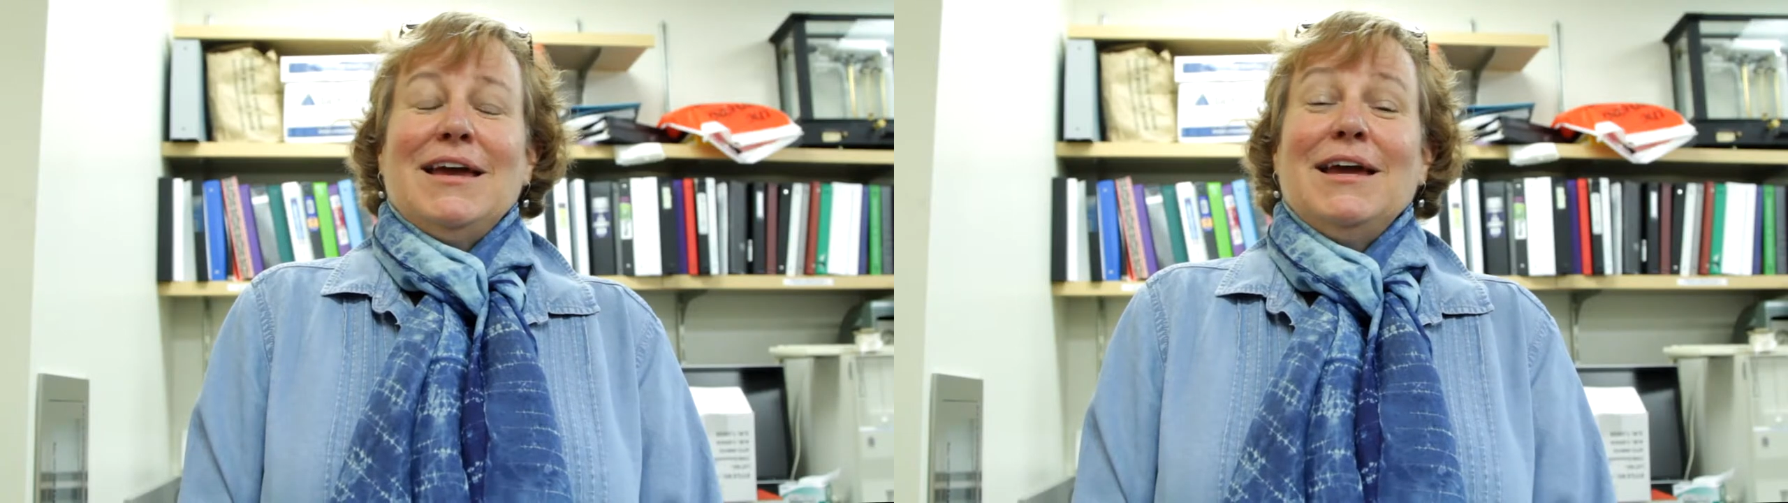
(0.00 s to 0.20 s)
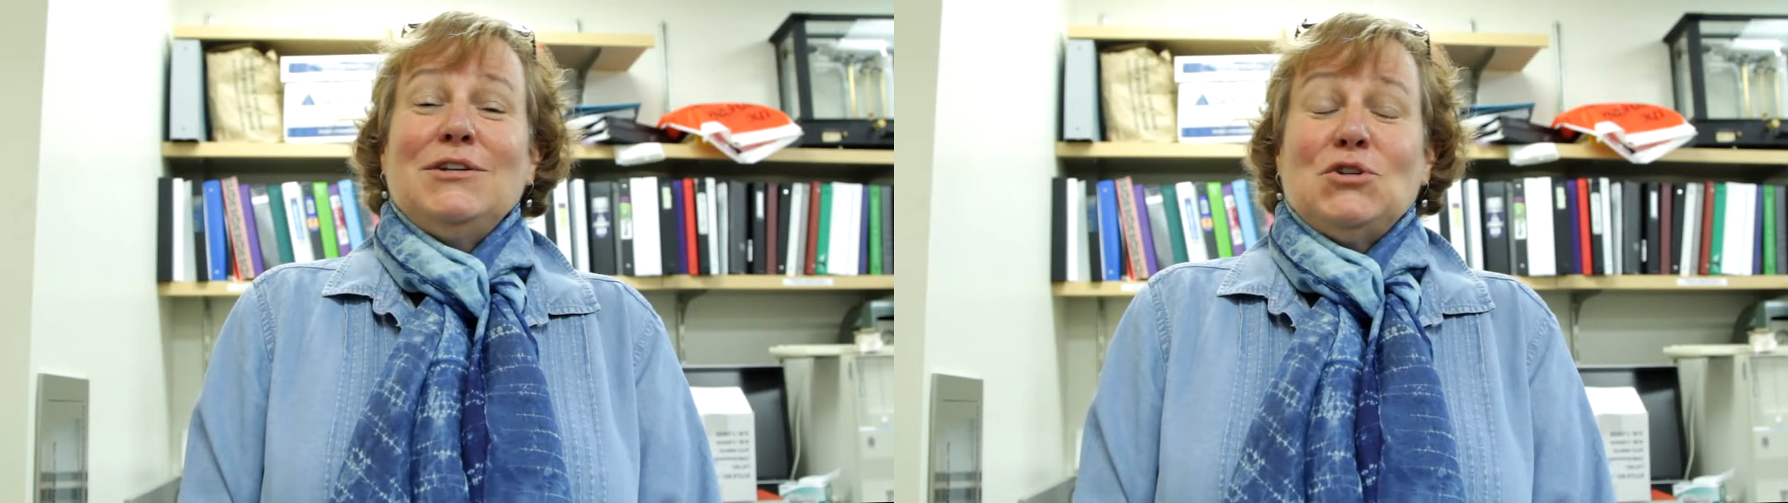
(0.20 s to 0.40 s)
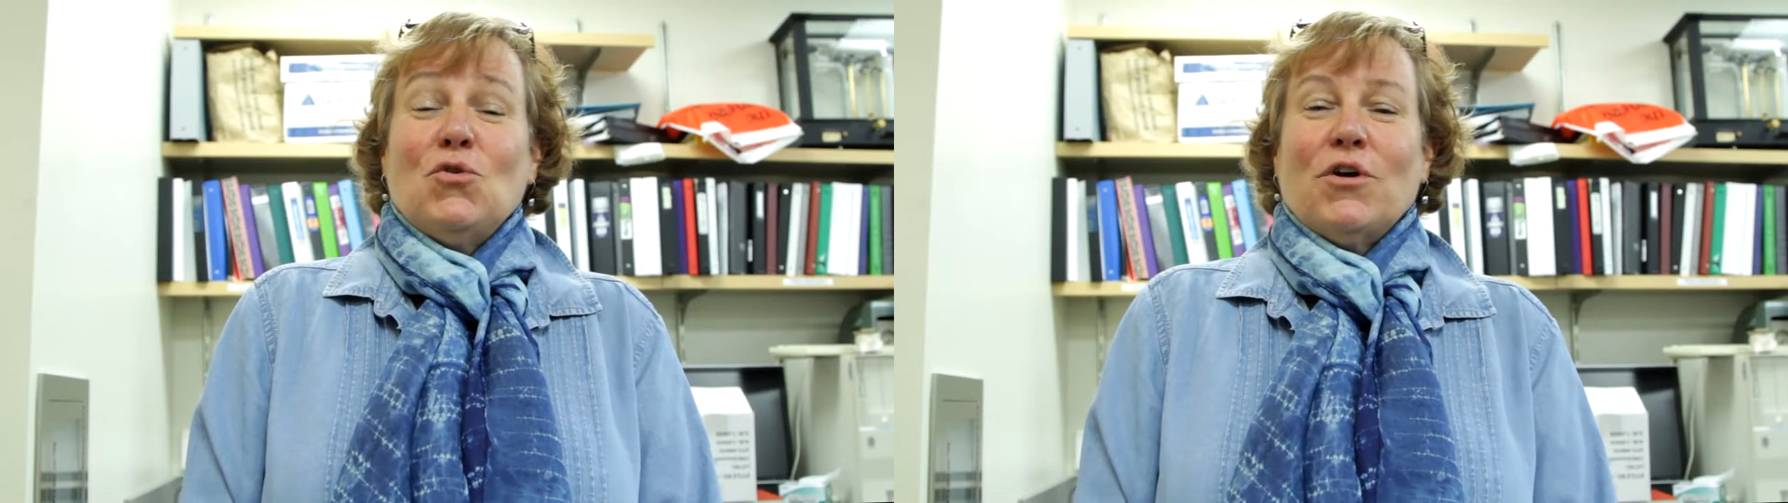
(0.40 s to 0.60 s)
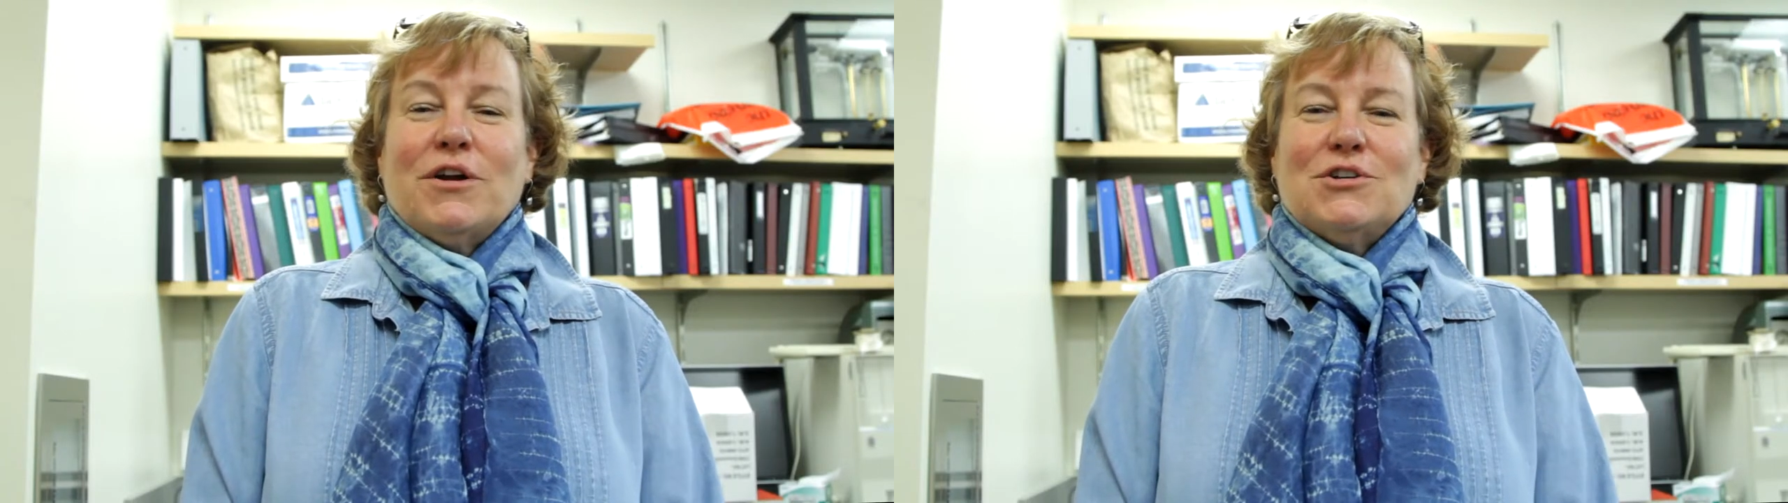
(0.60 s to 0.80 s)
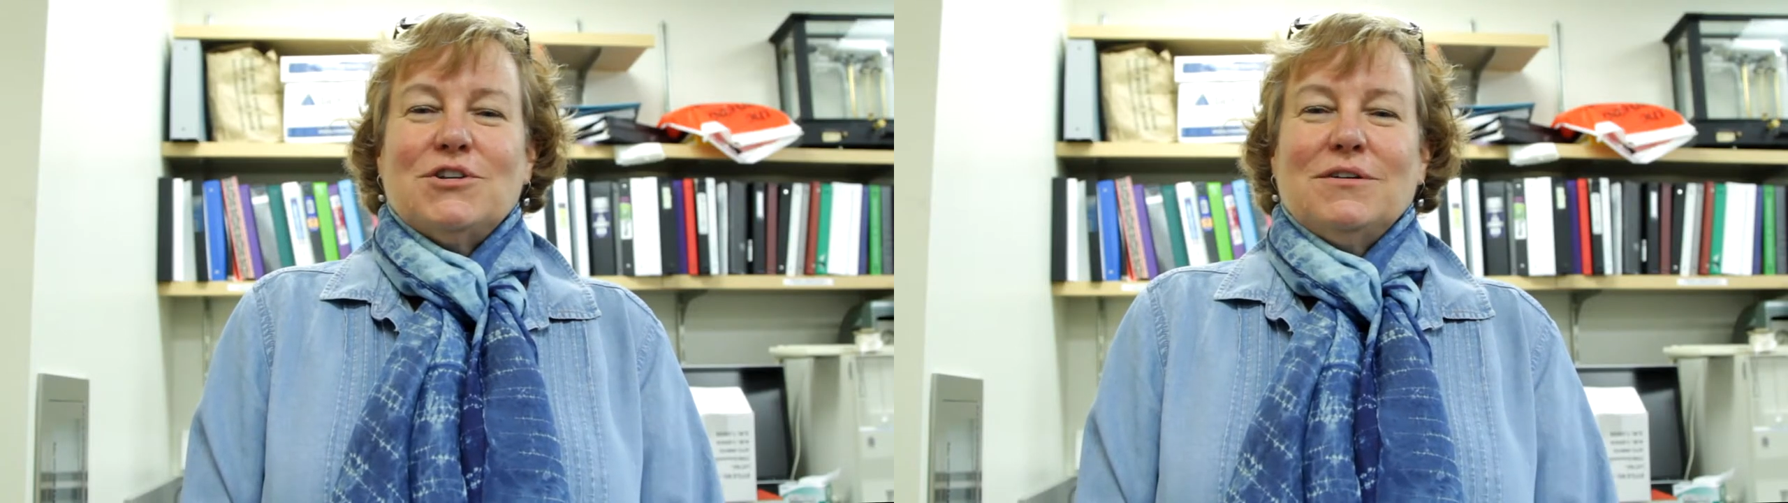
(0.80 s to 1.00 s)
It's
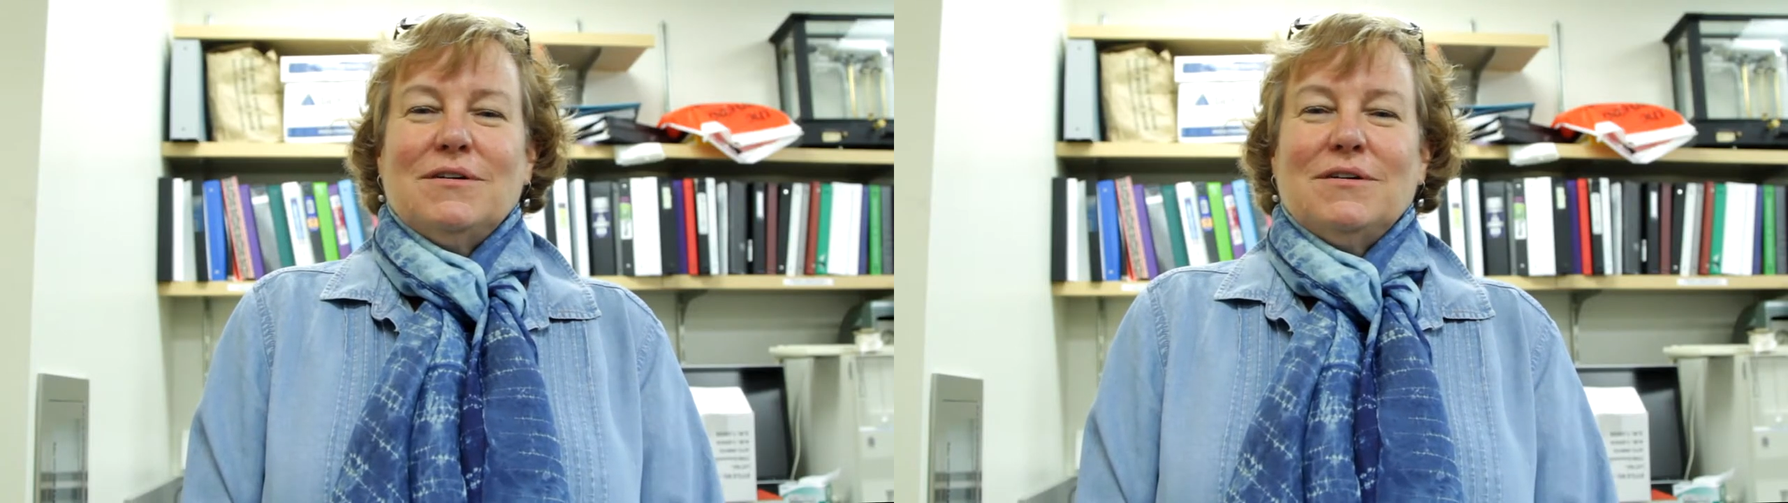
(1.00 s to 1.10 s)
orange.